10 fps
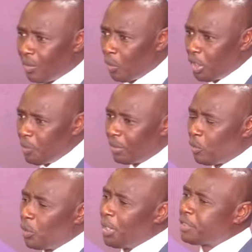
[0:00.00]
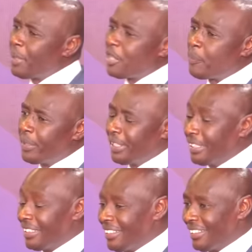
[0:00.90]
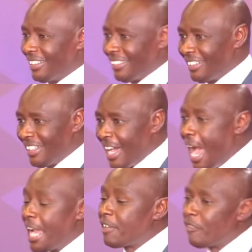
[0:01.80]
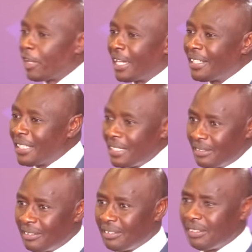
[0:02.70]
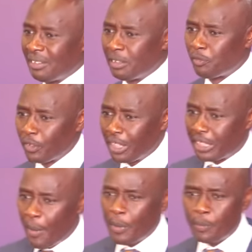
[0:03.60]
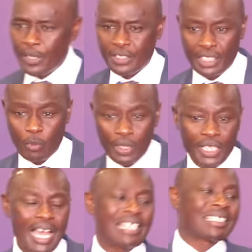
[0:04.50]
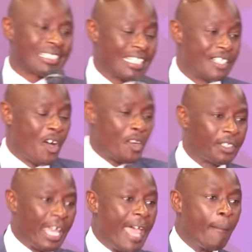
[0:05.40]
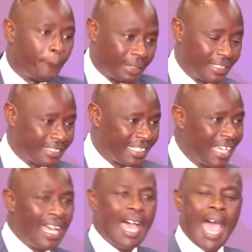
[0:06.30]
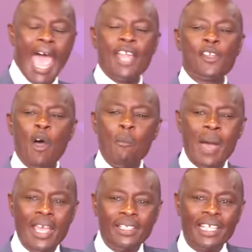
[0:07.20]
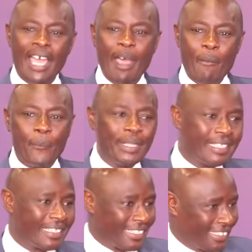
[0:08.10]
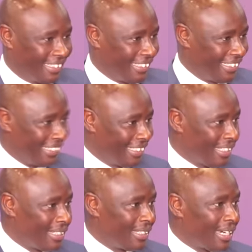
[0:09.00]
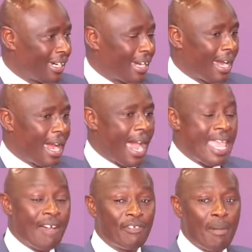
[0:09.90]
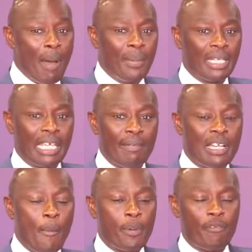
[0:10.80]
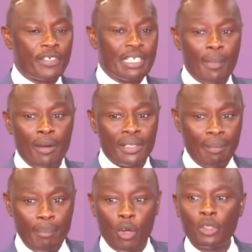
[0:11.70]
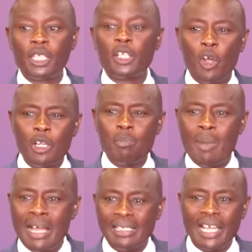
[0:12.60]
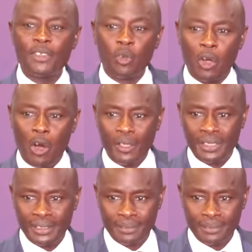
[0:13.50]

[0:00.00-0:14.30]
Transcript: could, could this man be advocating for the deputy president when he has seen all the MPs? I don't mind the MPs. I have never been given a prophecy about them because they don't matter to God.